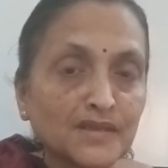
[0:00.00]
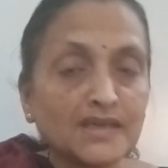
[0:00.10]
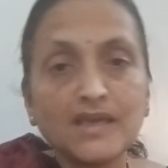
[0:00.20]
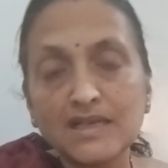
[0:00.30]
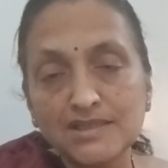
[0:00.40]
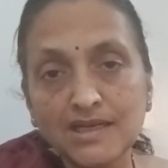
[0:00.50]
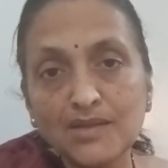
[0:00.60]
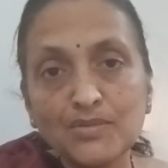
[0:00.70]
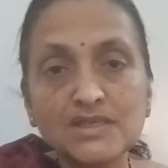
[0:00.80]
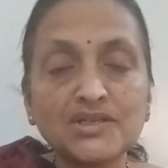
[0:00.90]
He has done
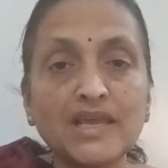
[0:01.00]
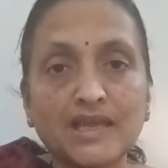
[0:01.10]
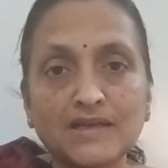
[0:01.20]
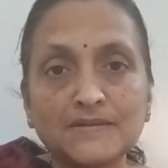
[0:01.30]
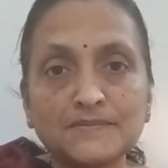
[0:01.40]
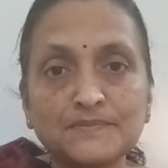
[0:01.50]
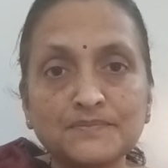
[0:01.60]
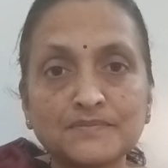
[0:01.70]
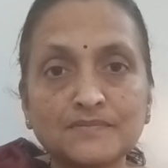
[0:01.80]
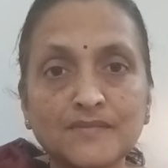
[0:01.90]
a mistake.
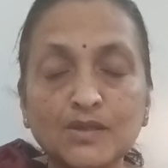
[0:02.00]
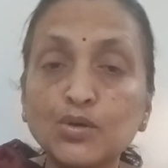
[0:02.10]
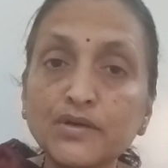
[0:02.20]
Though